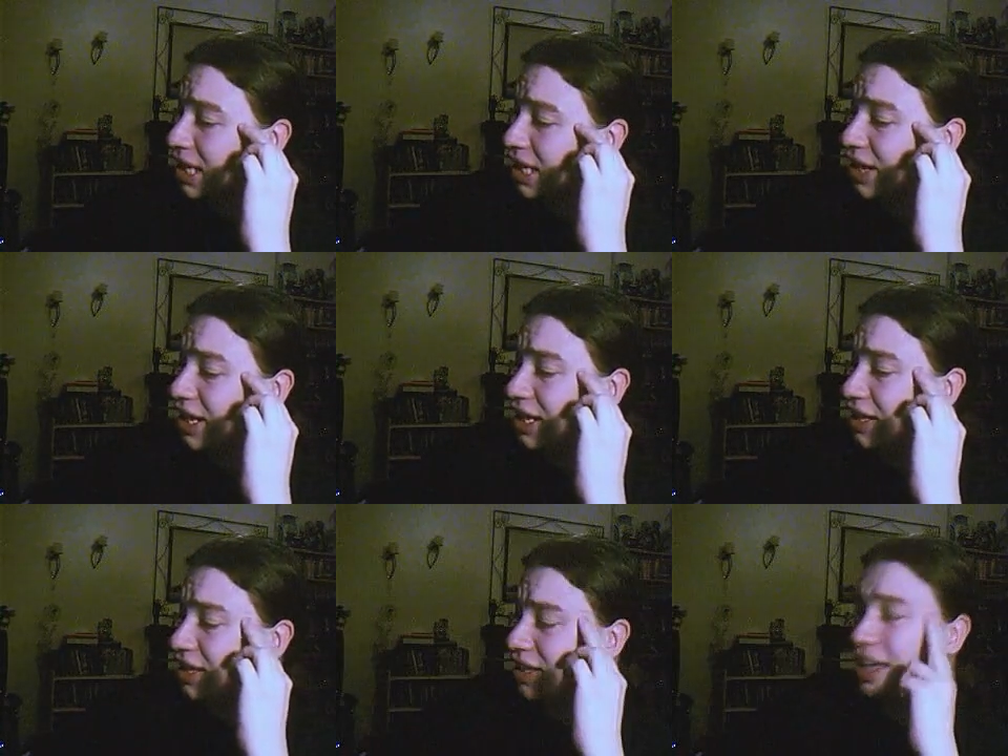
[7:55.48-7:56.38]
You know, and
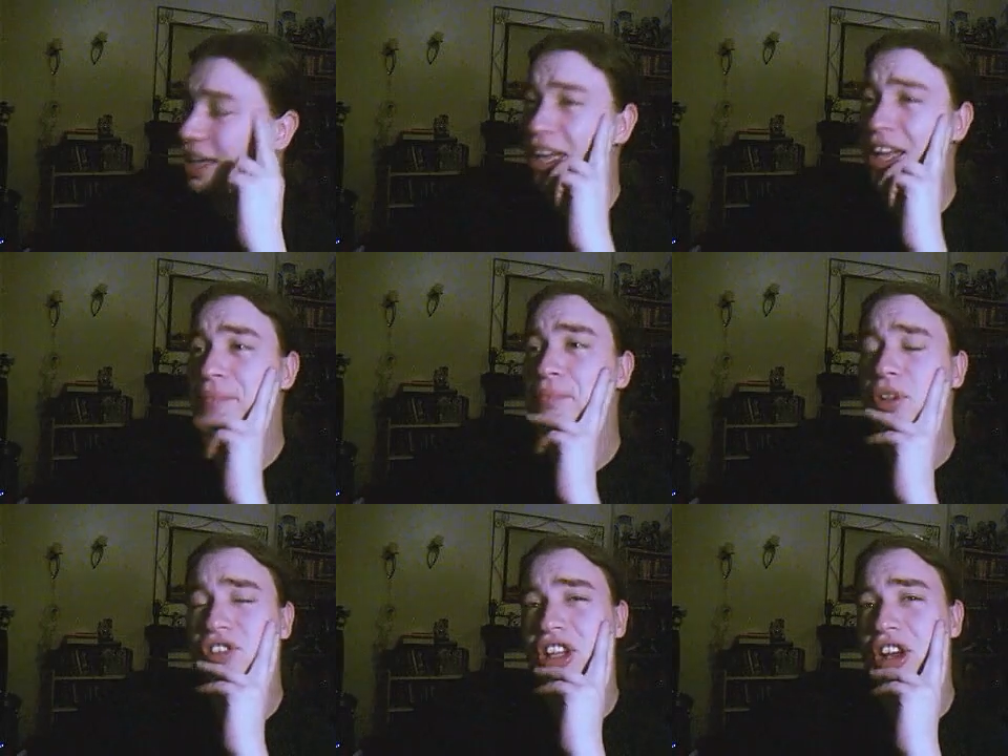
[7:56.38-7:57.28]
it
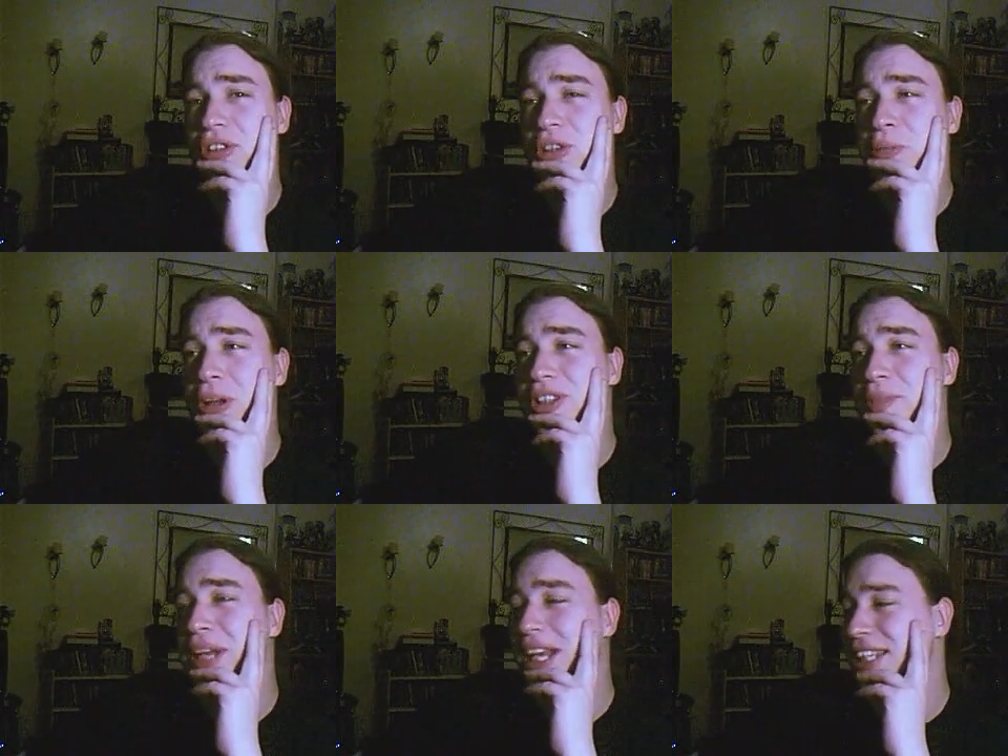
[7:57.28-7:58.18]
puts a lot of
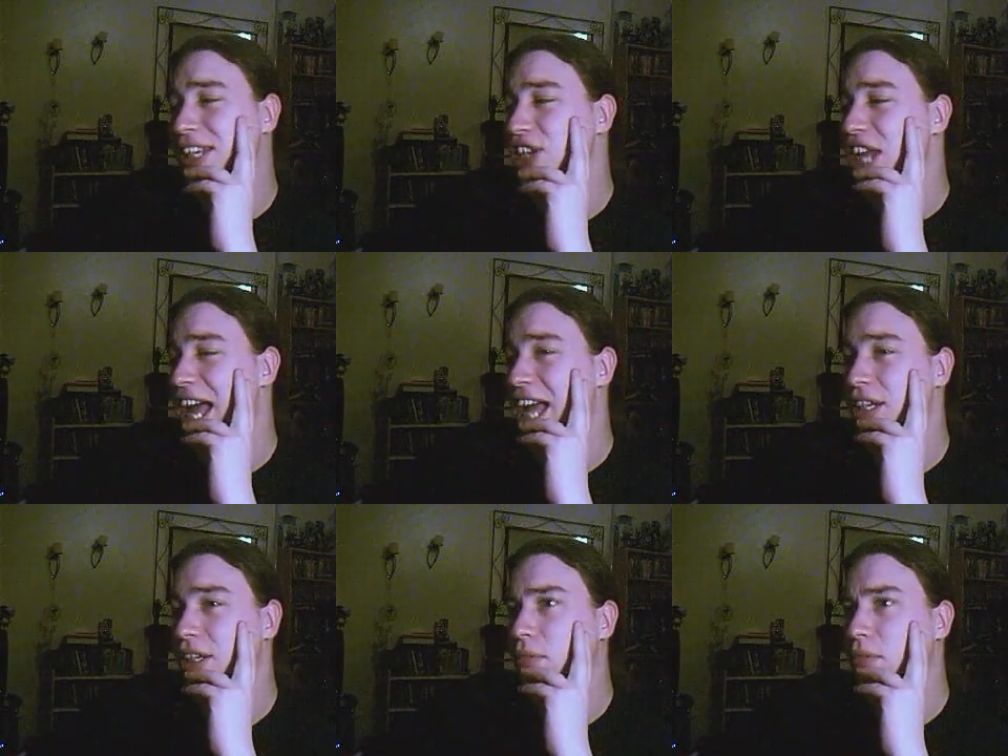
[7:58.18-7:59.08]
responsibility on your head.